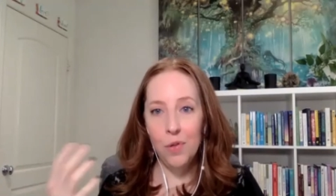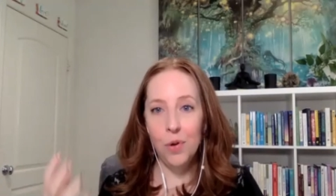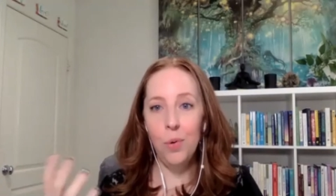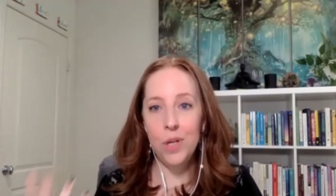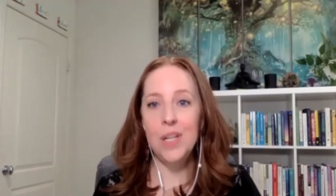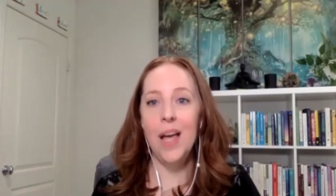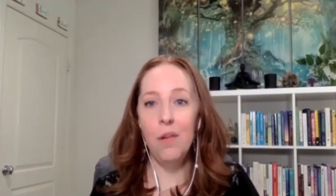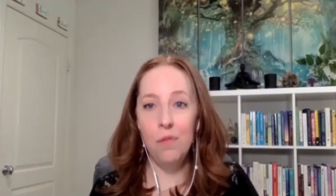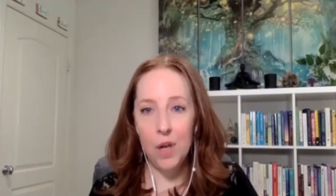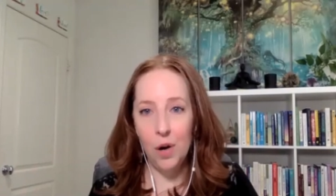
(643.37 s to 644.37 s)
they're going to
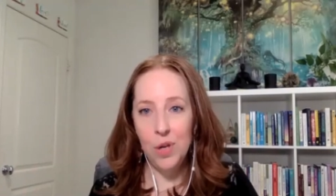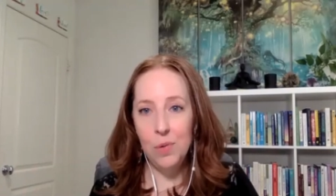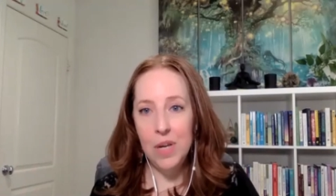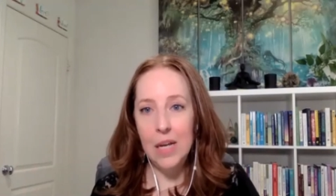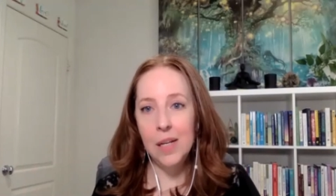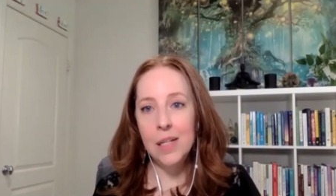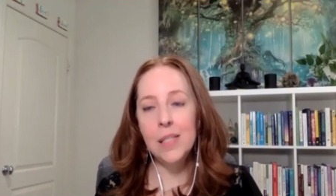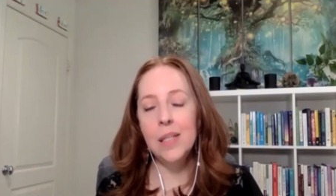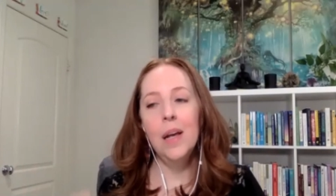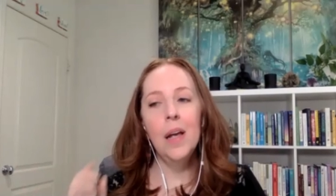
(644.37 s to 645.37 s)
have their
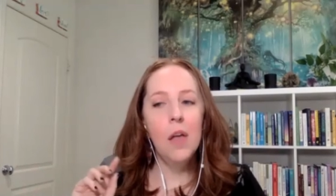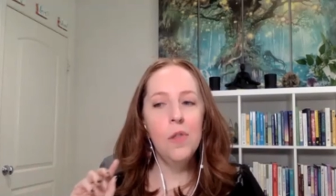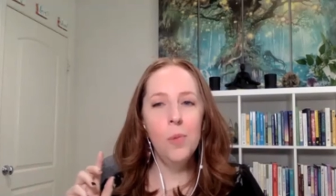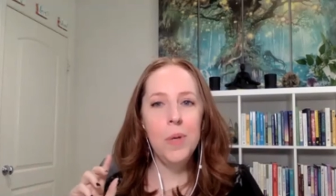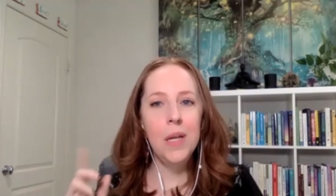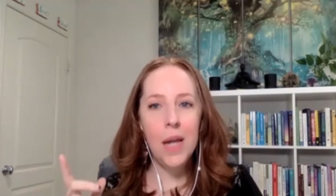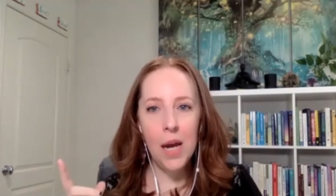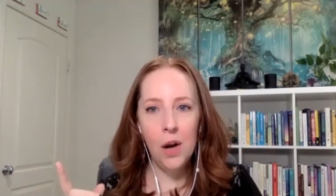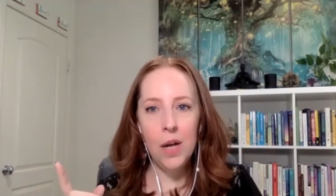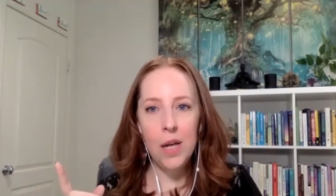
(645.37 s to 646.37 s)
uniqueness, and there'll be an
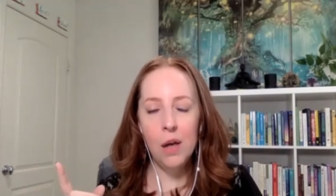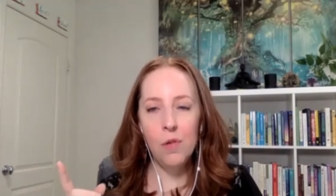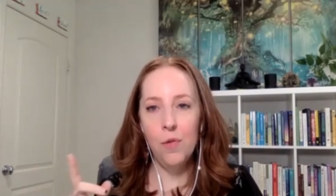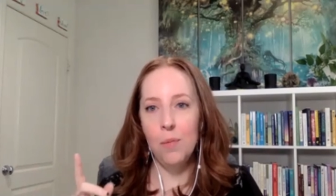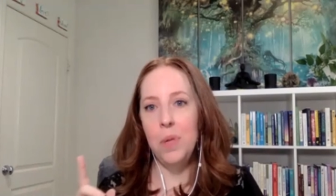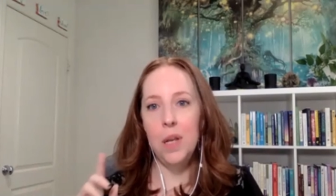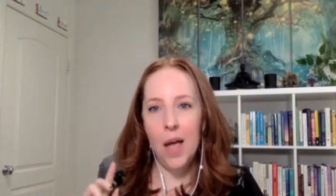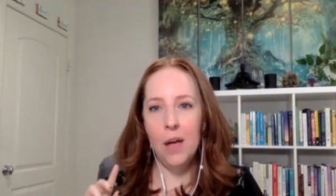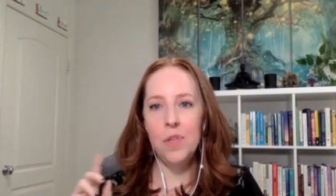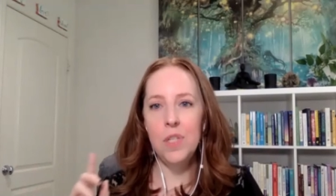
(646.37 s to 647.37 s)
area for me to
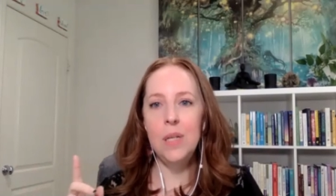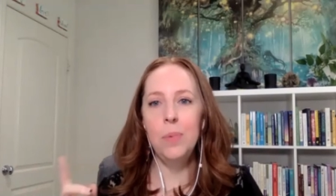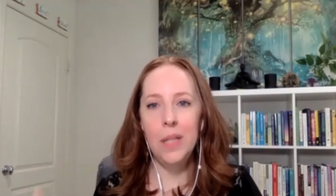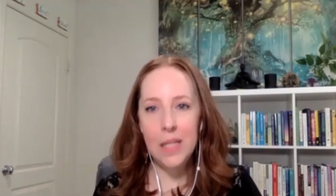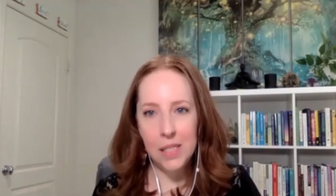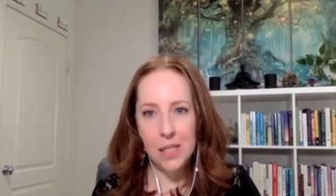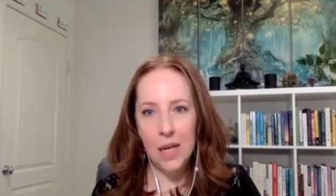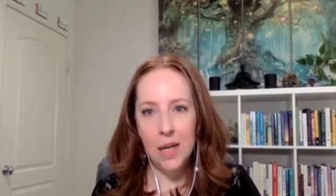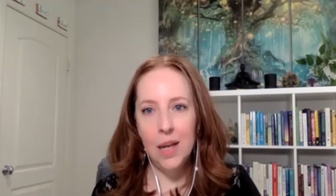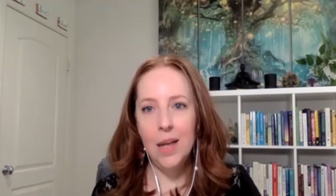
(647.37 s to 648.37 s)
have deep
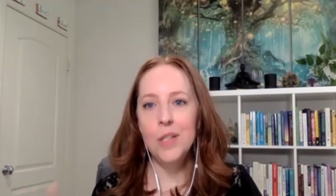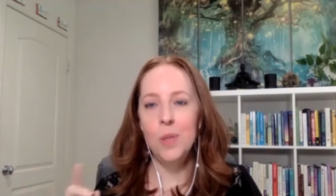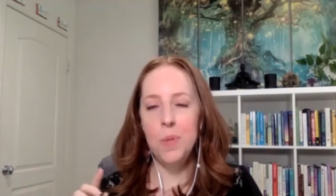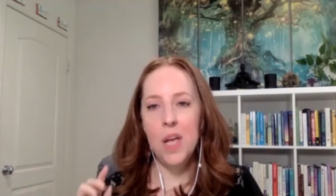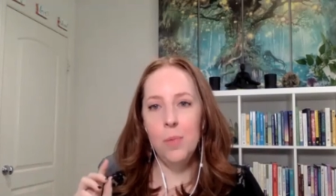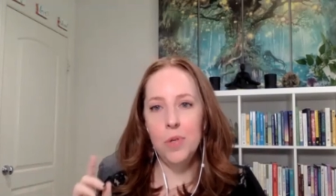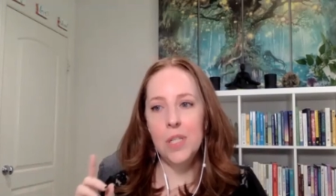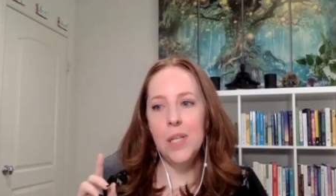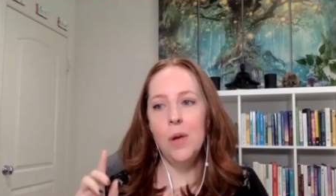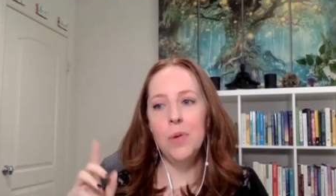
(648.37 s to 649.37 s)
listening, to be able to
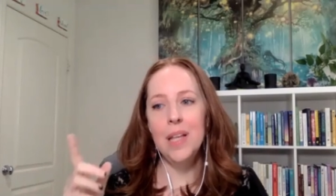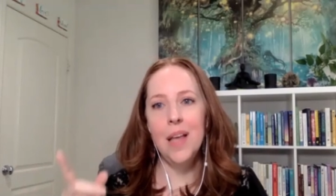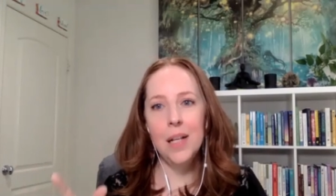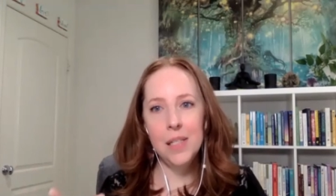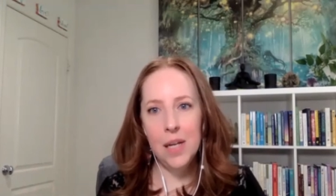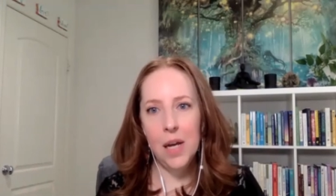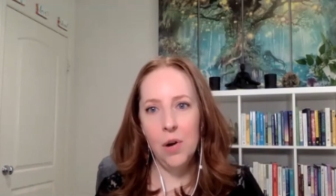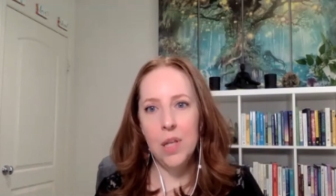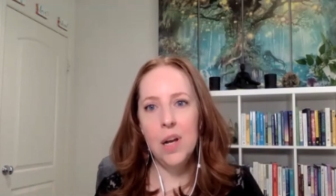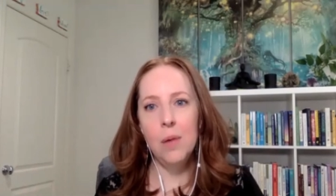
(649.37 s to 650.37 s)
say, okay, that's an
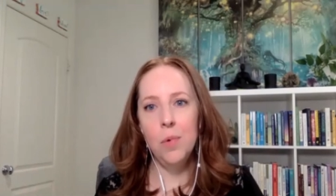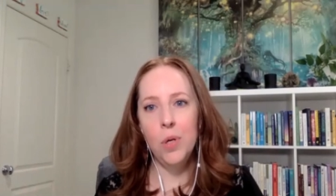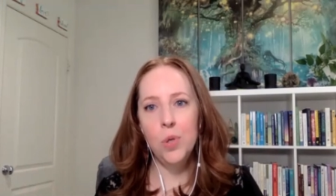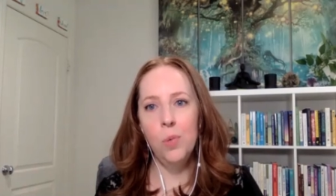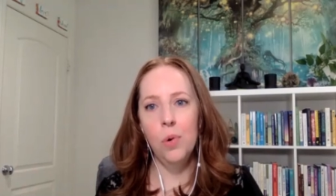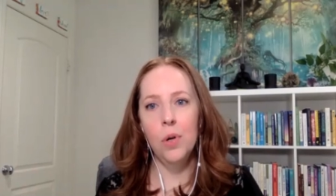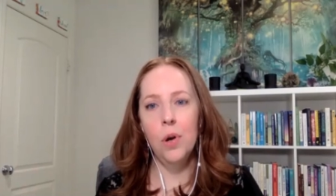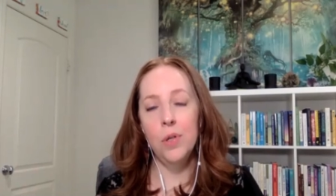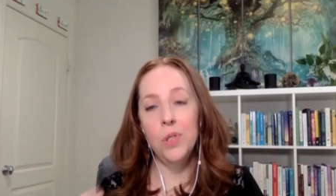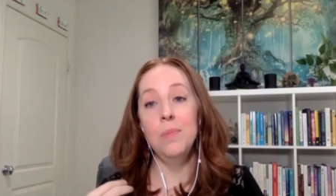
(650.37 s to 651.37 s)
area that I'm going to work
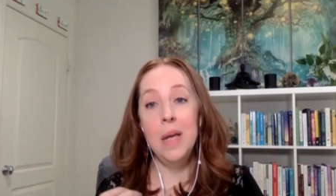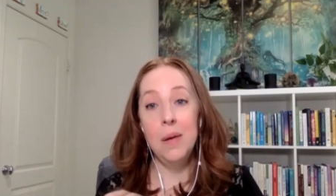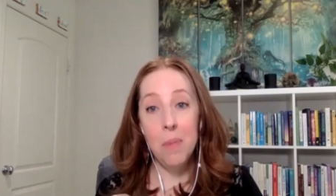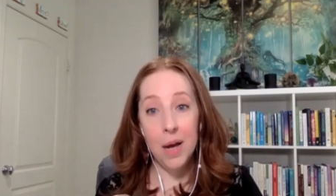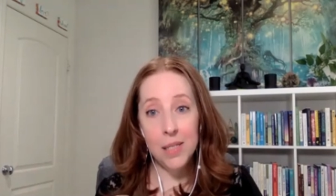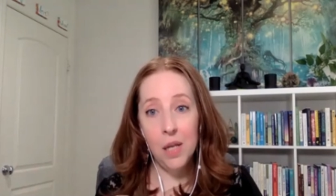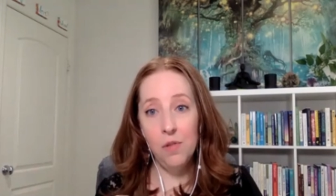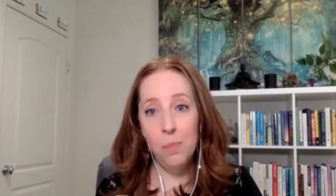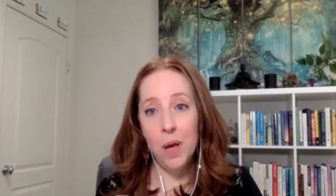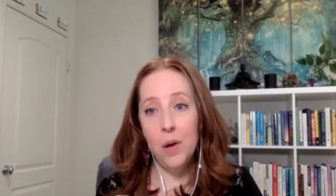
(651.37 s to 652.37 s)
on to make
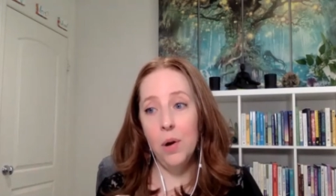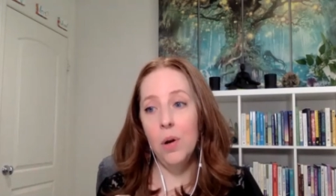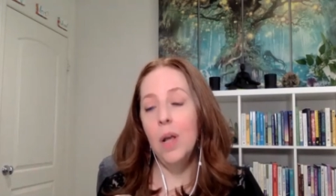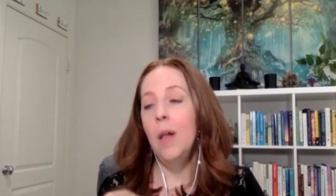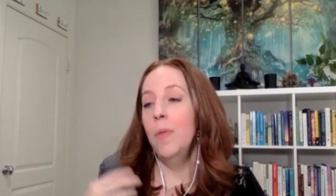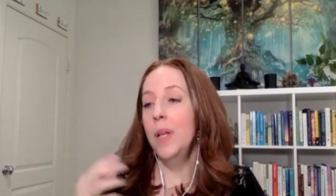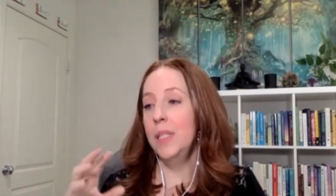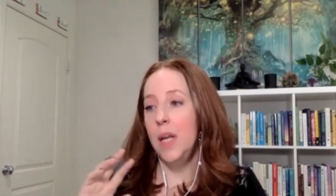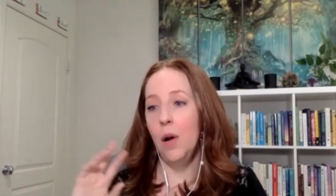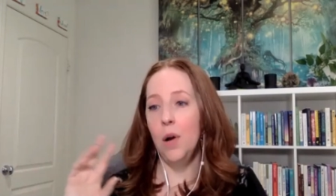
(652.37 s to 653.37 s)
myself better. That's
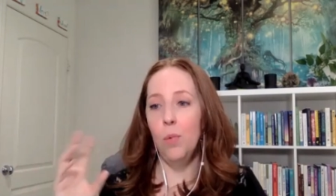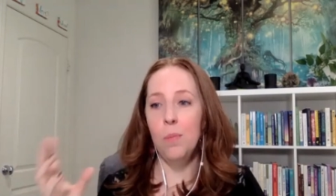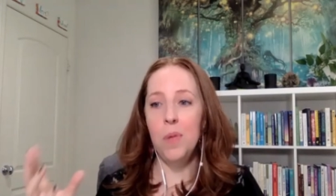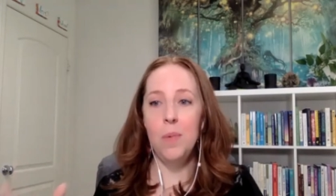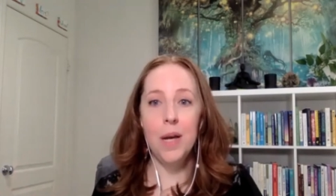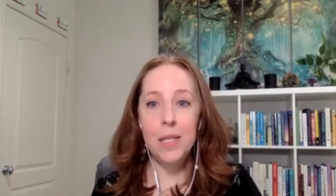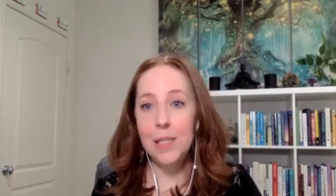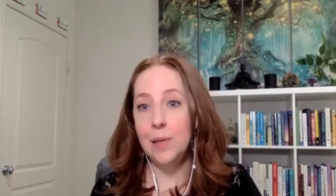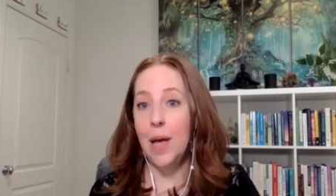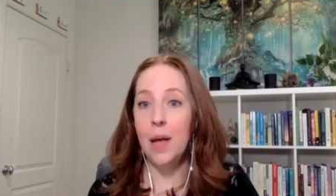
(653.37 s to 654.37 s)
an area where maybe I
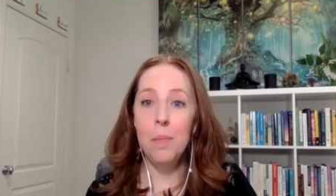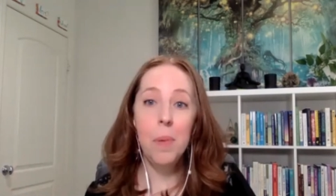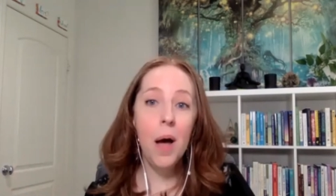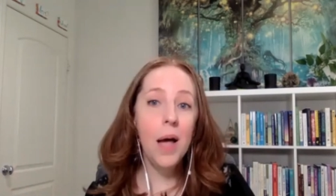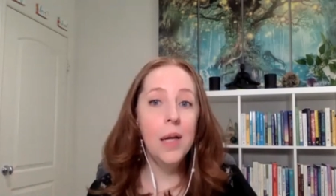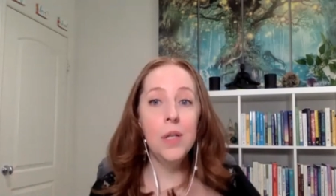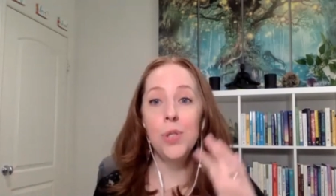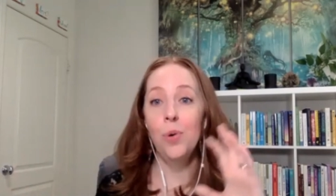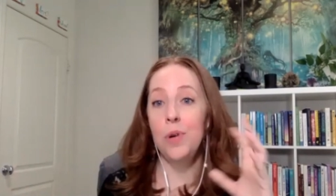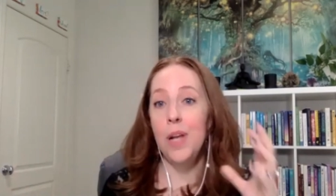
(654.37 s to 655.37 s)
still had a
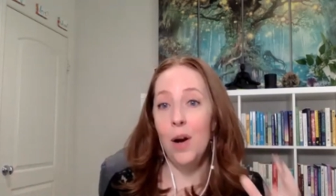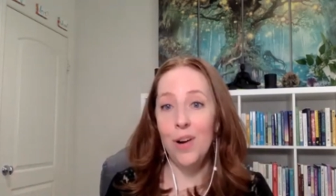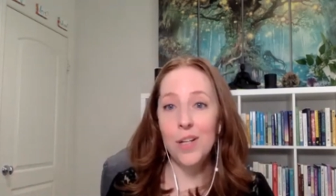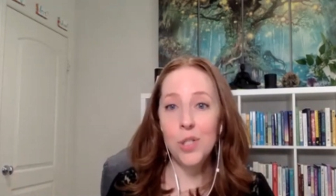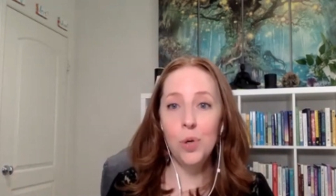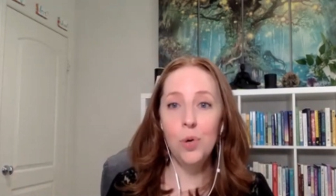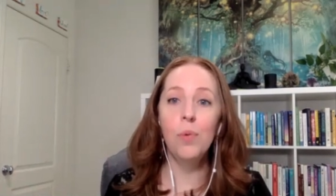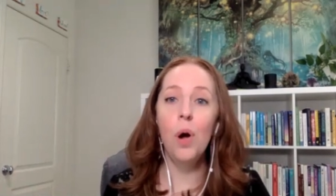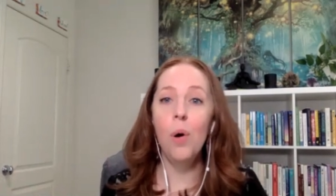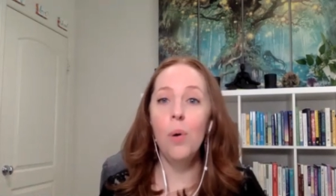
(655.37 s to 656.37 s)
bias or an area to
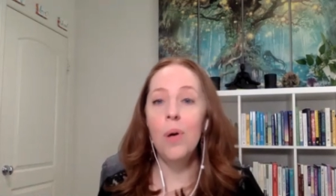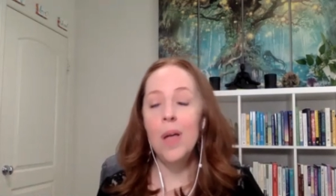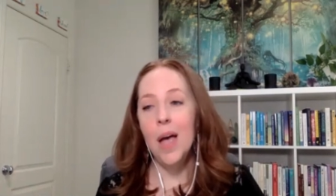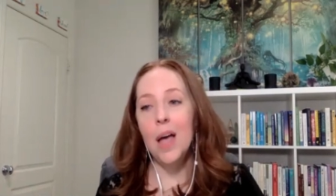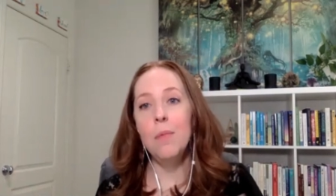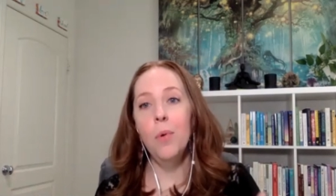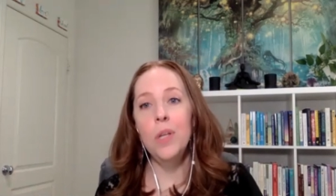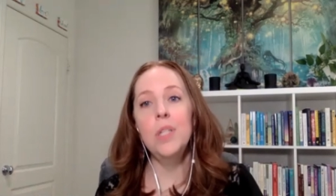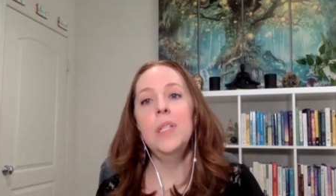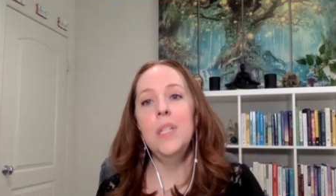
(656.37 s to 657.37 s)
grow. And I'm
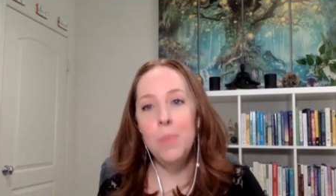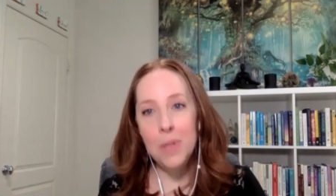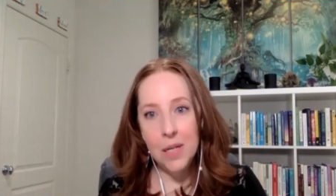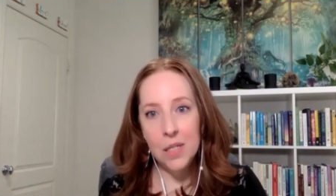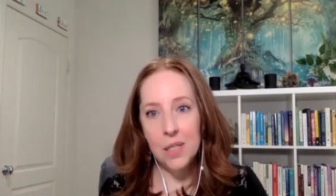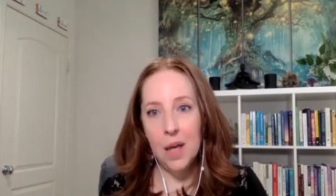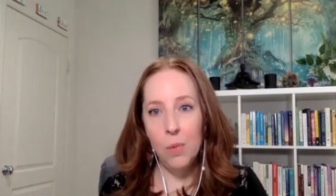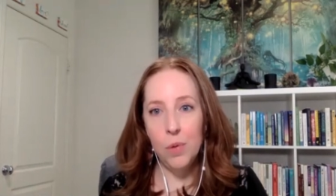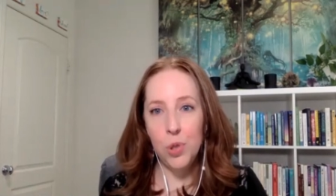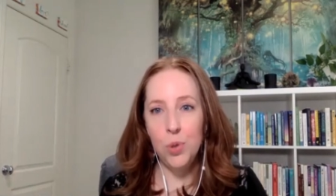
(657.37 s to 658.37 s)
going to deepen into that
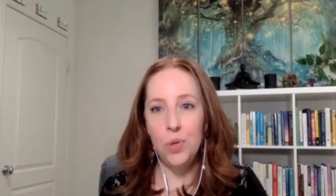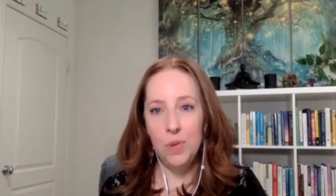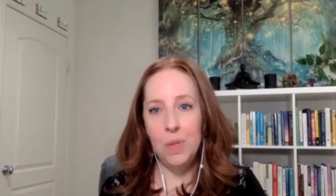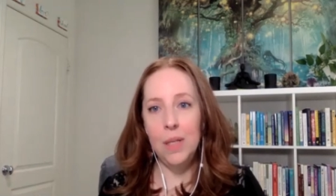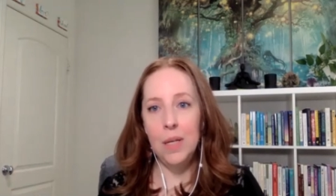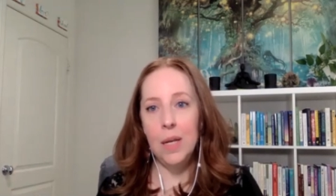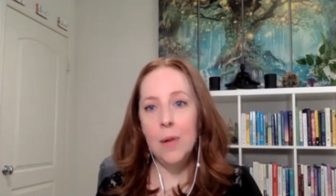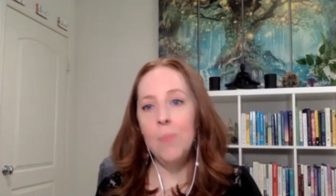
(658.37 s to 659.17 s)
with true humility.